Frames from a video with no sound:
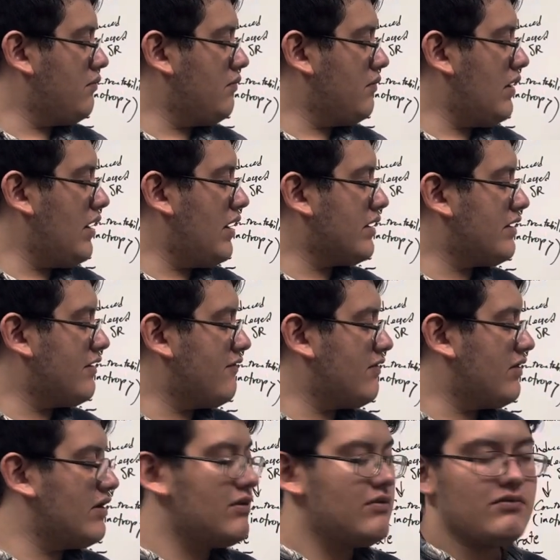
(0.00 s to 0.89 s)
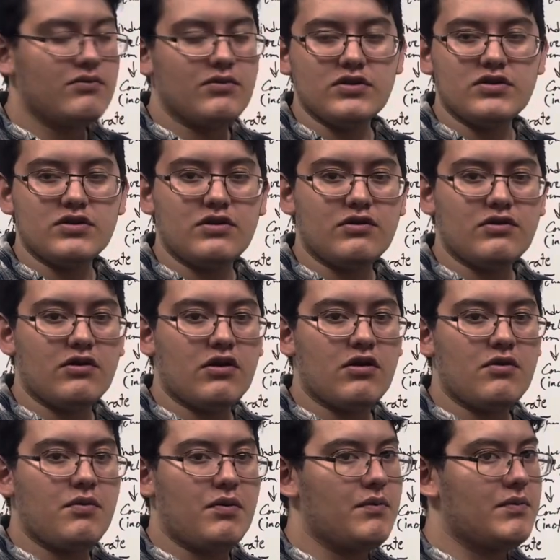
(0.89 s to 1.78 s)
activity, which is the
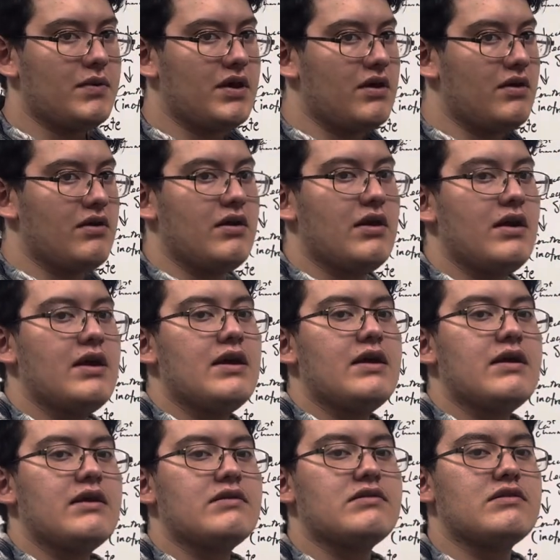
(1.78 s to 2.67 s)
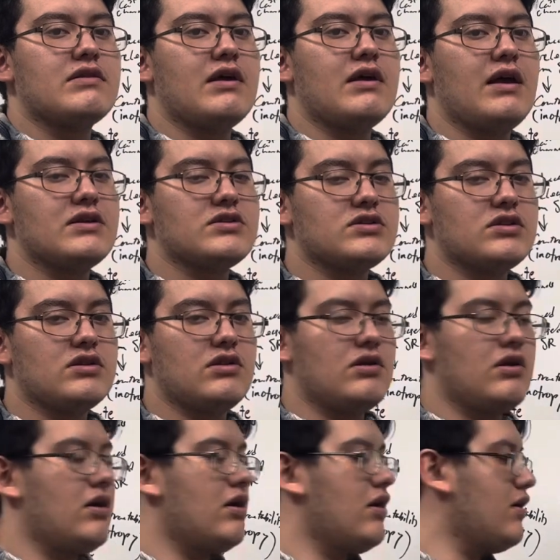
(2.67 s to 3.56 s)
circopump here is actually the
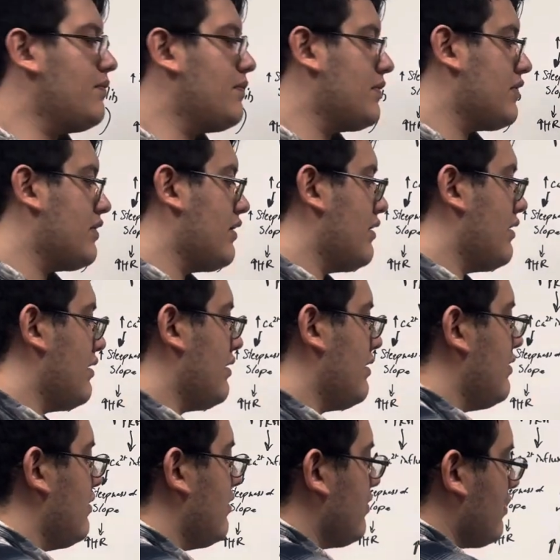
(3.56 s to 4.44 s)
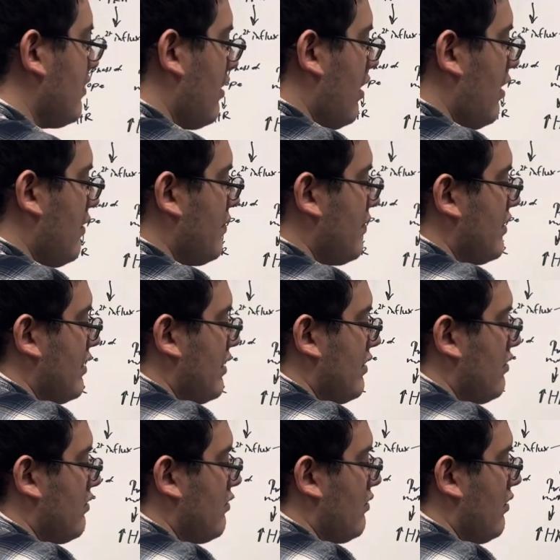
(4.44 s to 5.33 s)
opposite. It does the
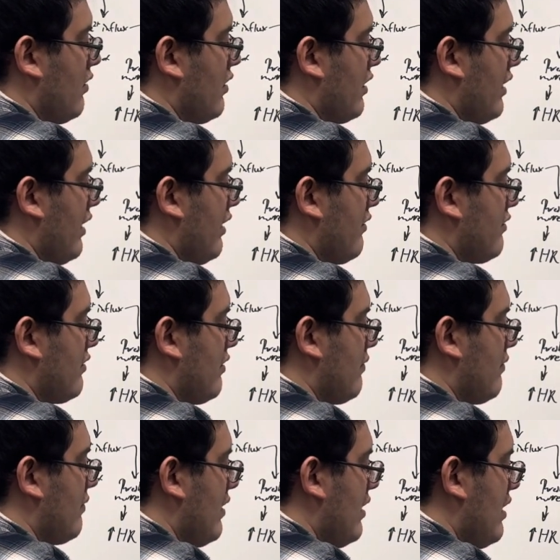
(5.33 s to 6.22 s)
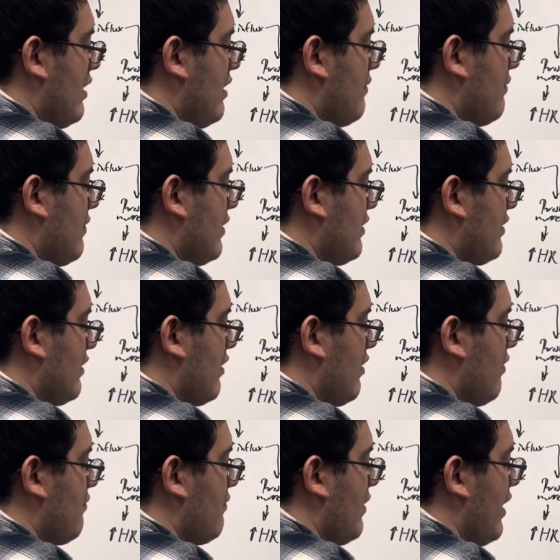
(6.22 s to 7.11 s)
opposite to our calcium, makes it
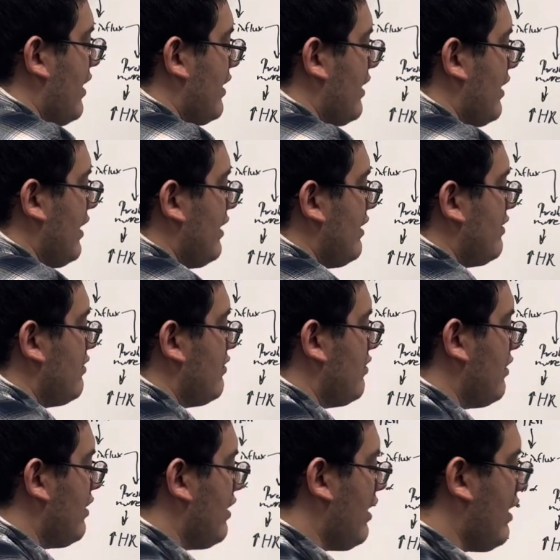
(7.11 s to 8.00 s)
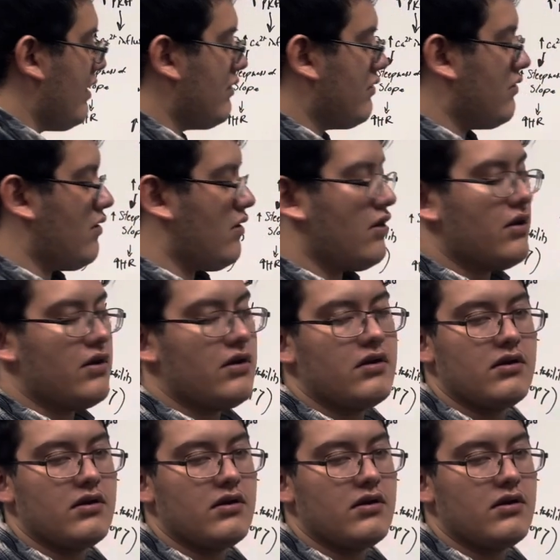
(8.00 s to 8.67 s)
come back into the SR.